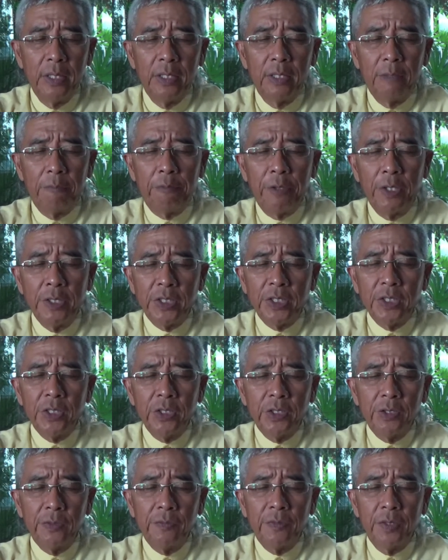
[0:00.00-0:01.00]
the
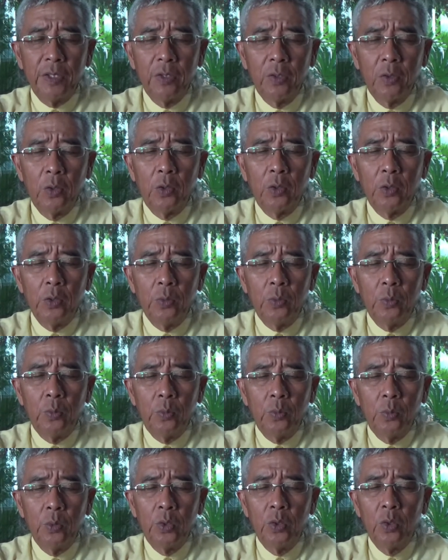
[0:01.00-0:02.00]
presence of the Lord
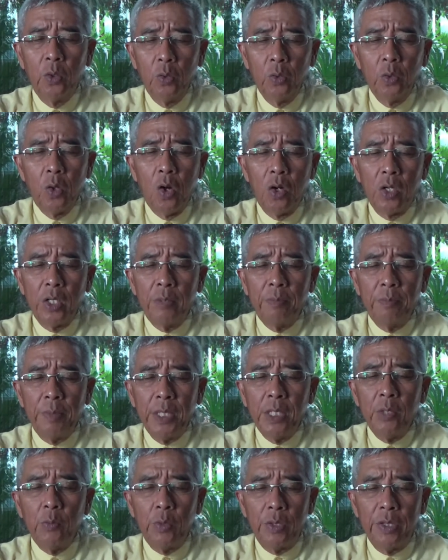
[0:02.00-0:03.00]
would no longer
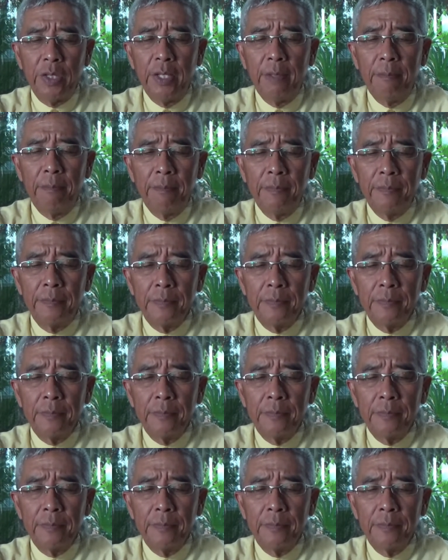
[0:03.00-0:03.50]
be with them.